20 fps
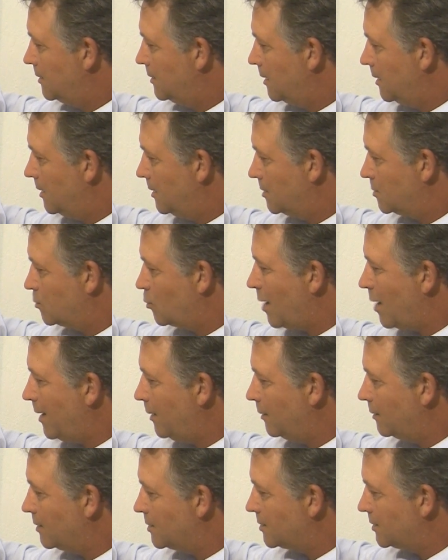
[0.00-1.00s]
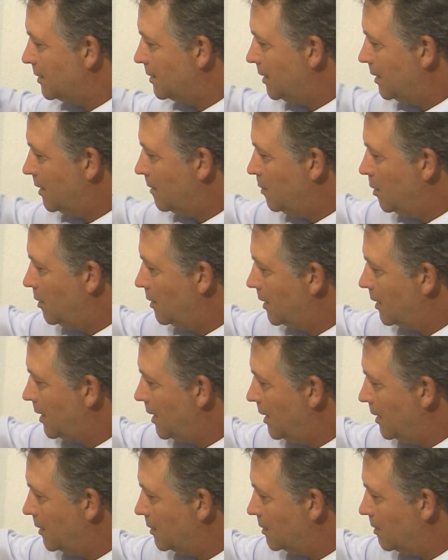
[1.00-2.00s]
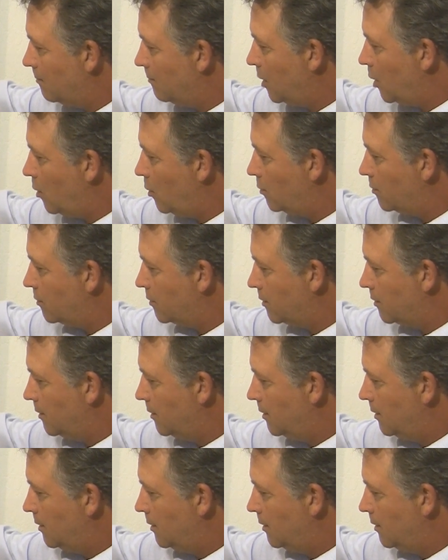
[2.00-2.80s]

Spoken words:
that is wirelessly communicating to both